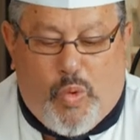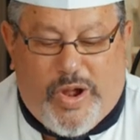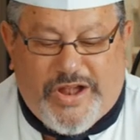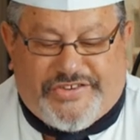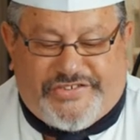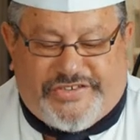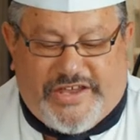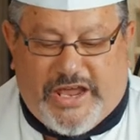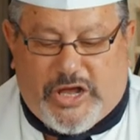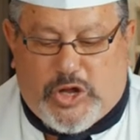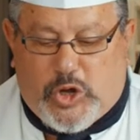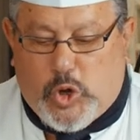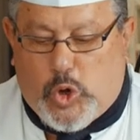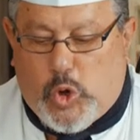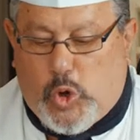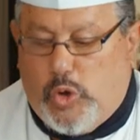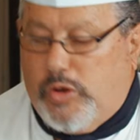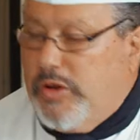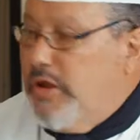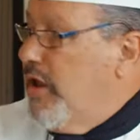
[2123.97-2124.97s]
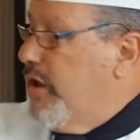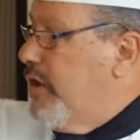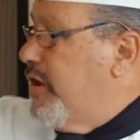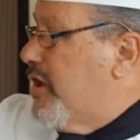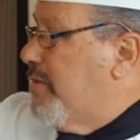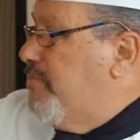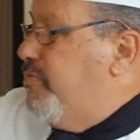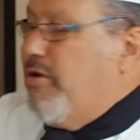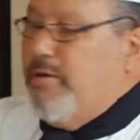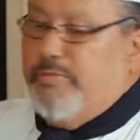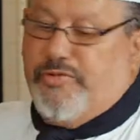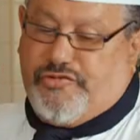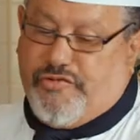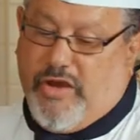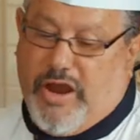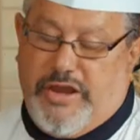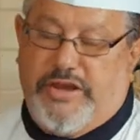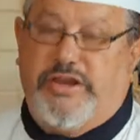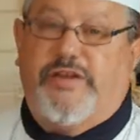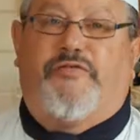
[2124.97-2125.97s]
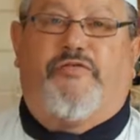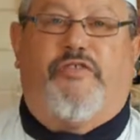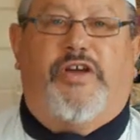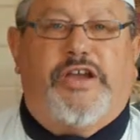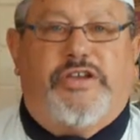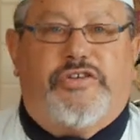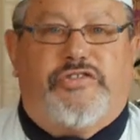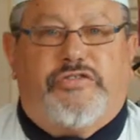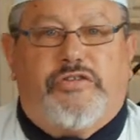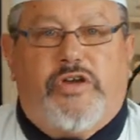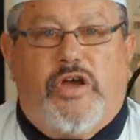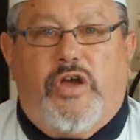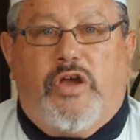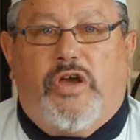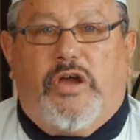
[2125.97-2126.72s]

Once they're cool, you can put them straight in your fridge.